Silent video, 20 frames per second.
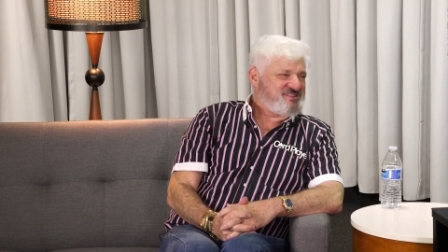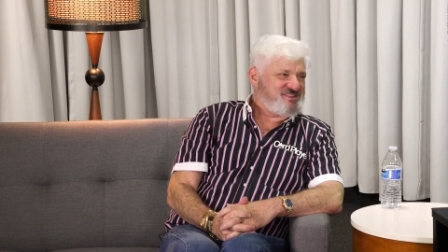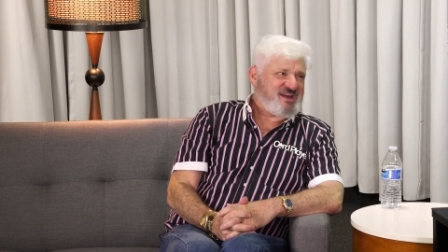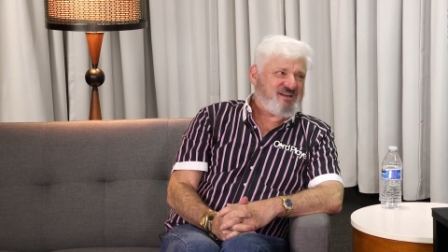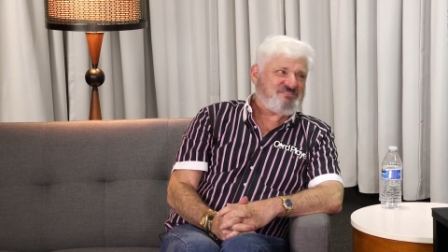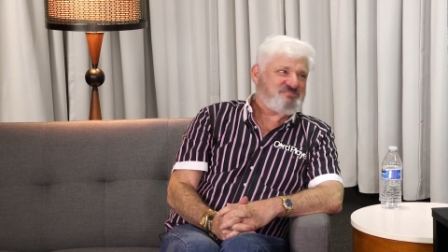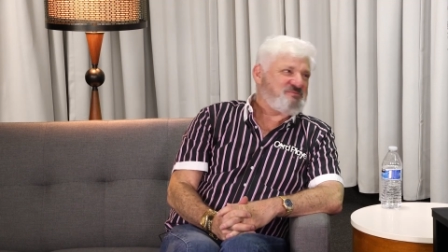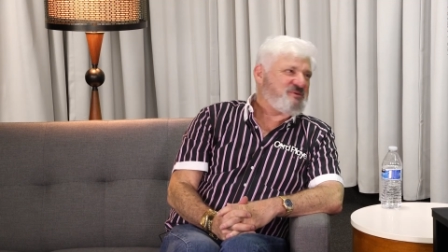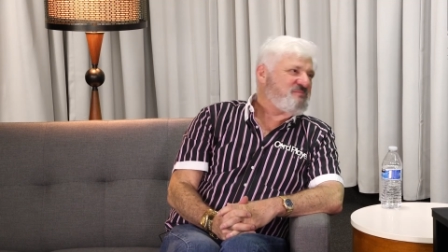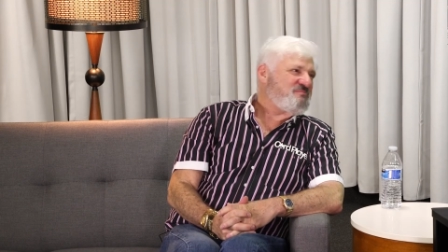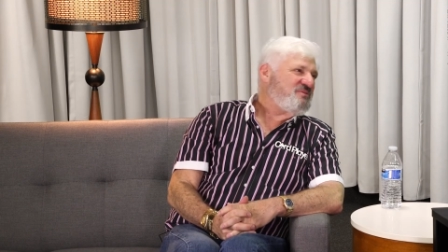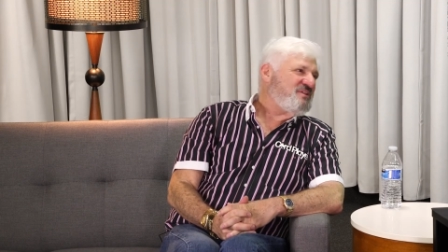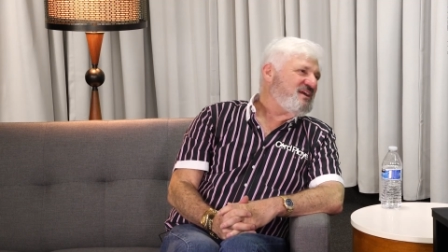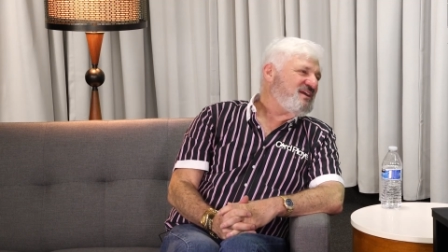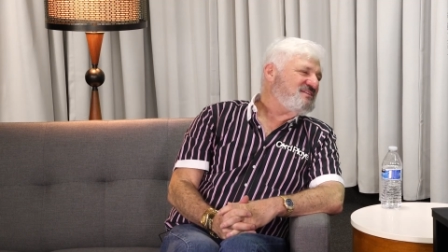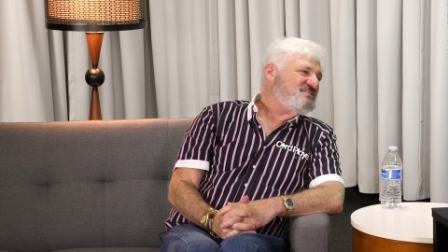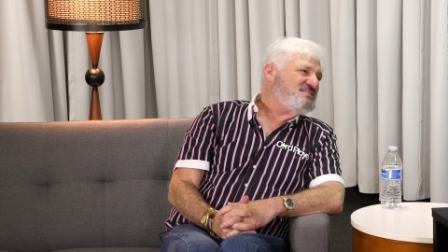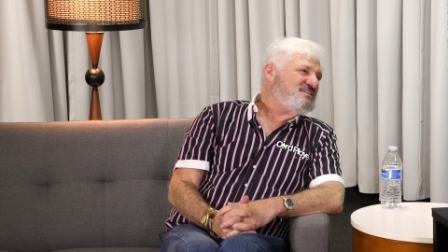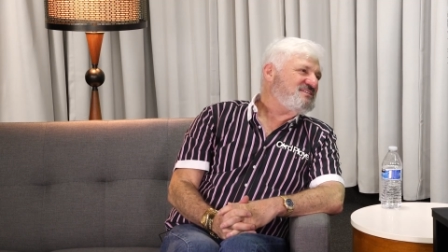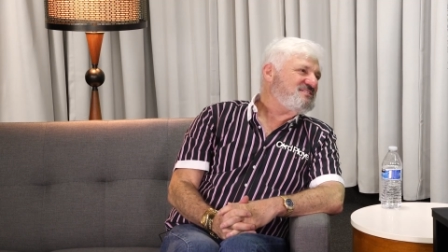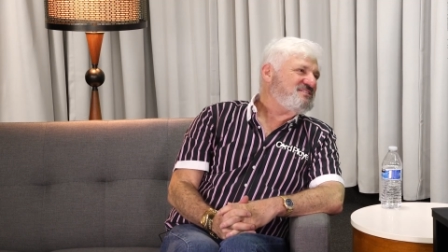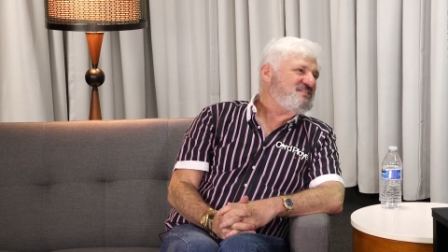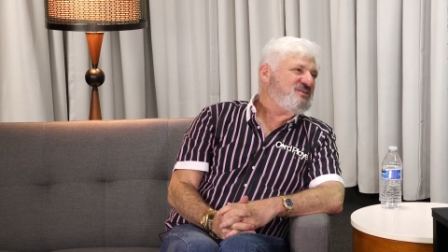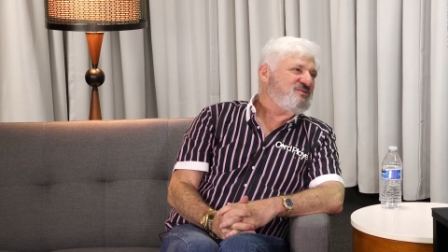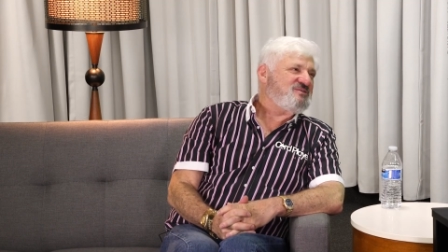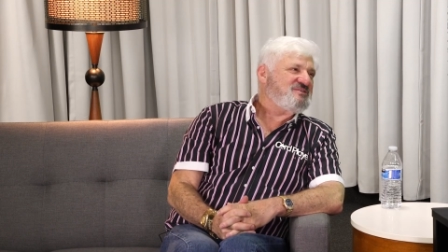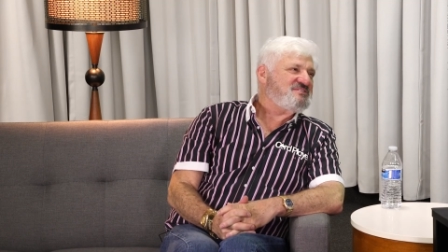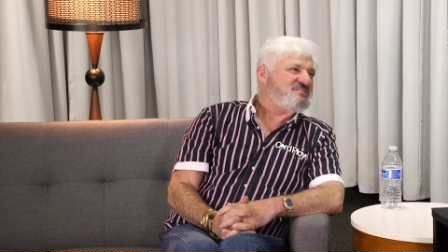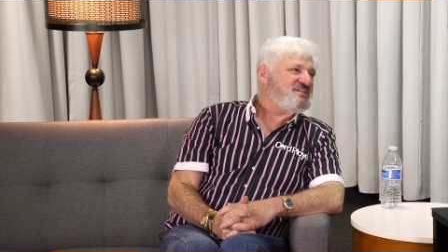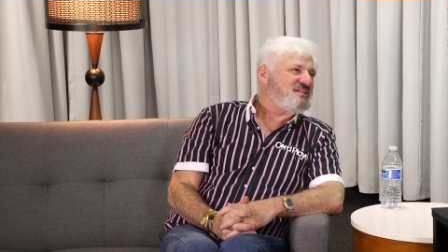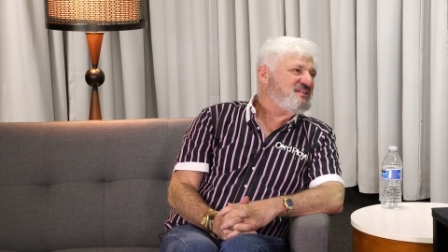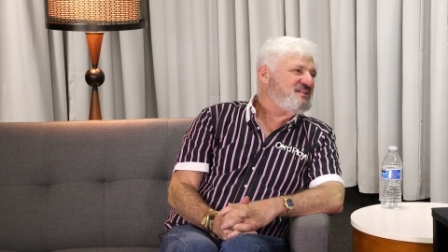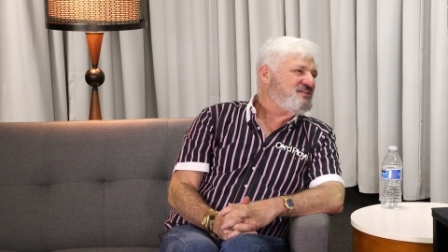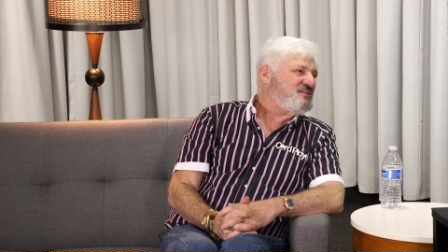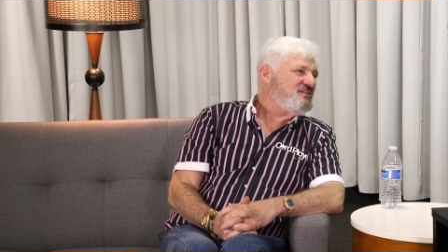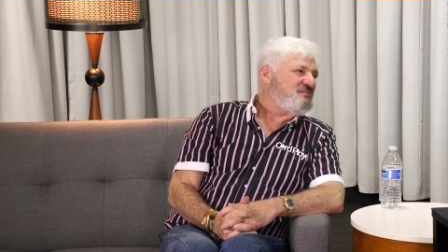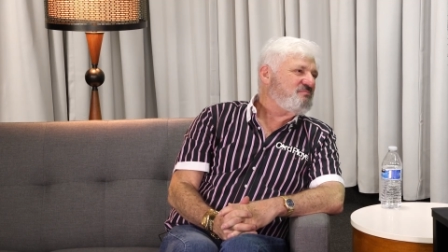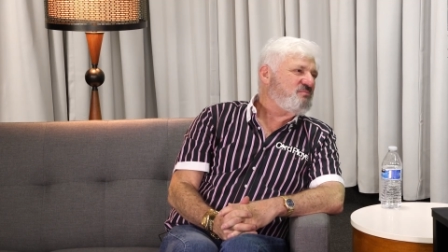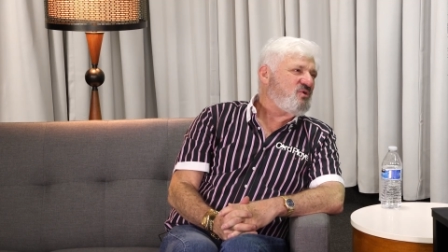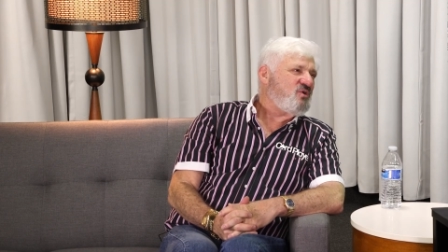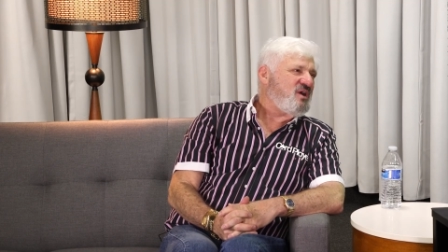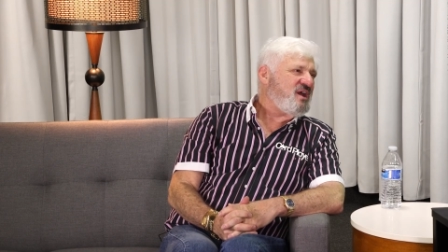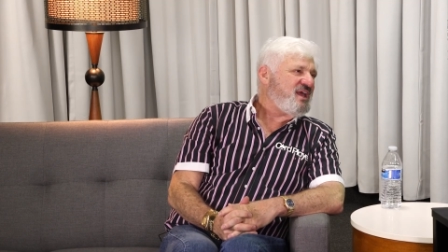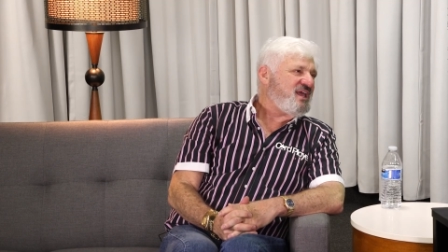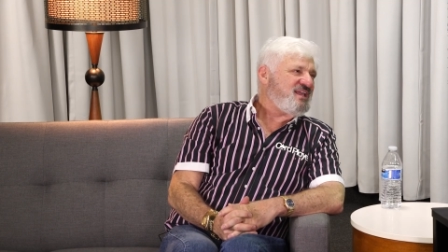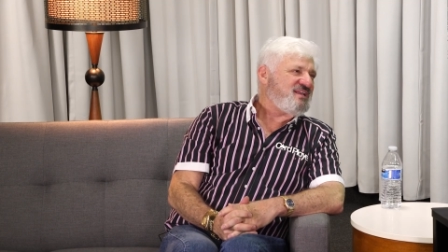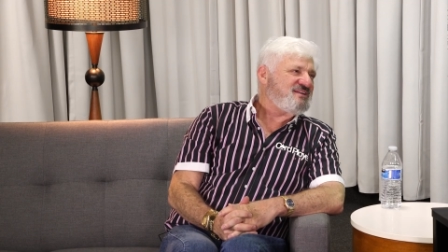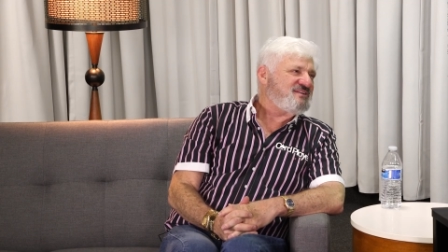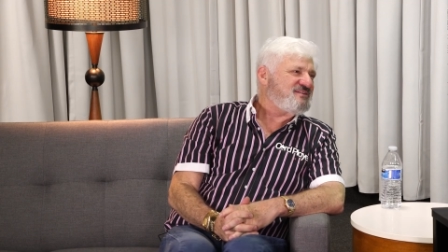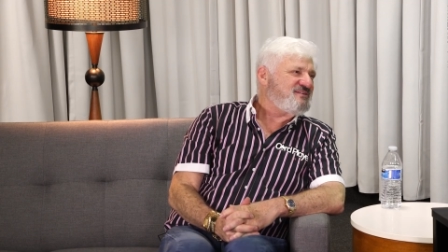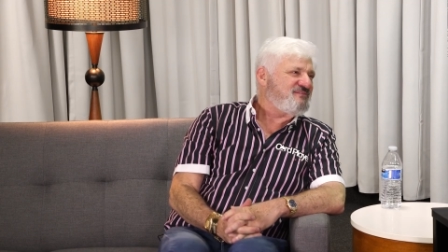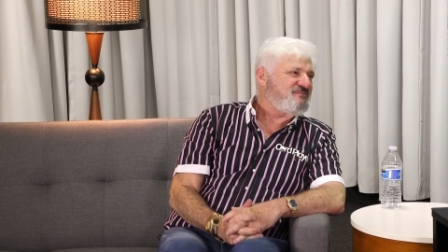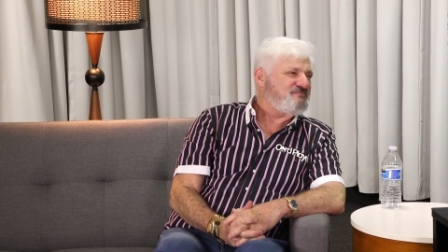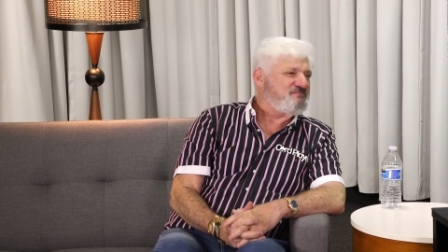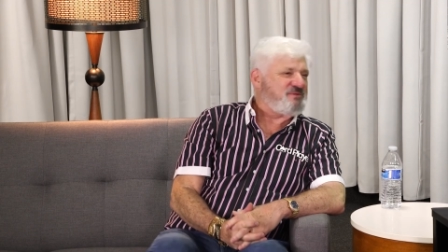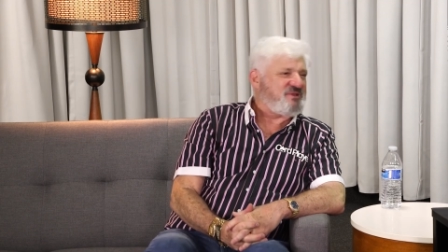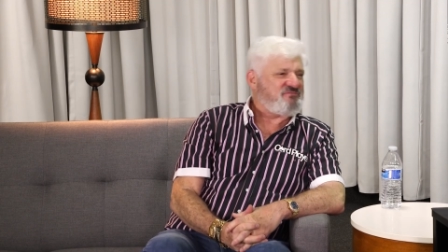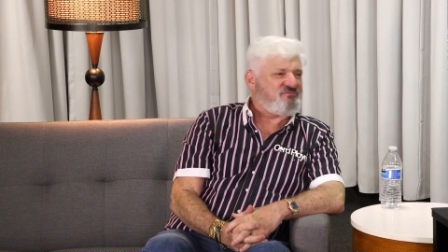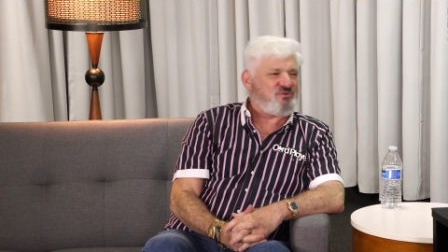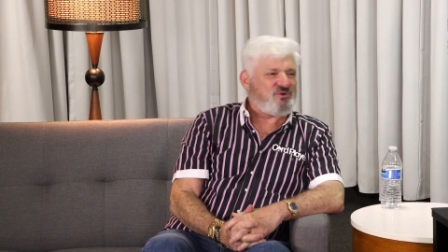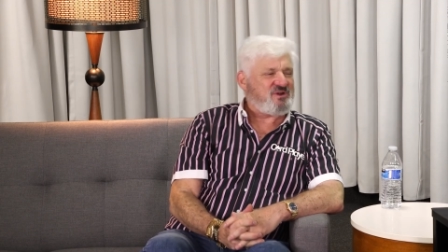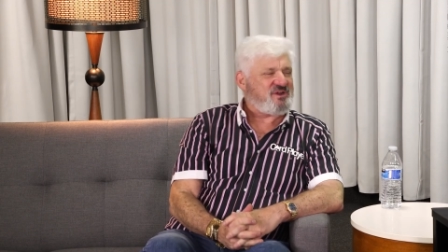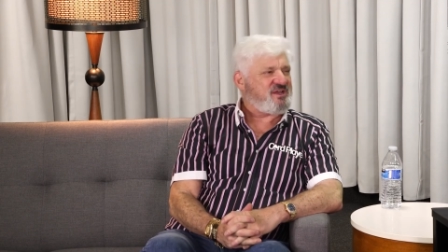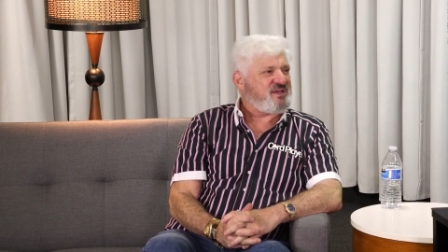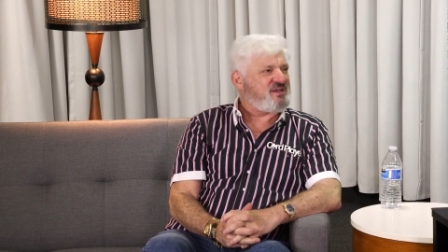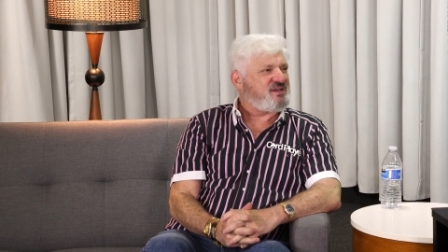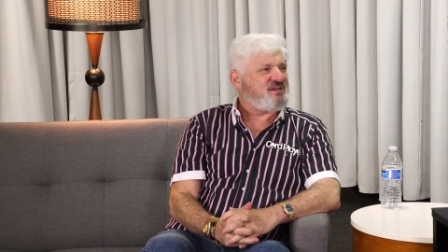Jeff's been playing since he was a little boy. Before he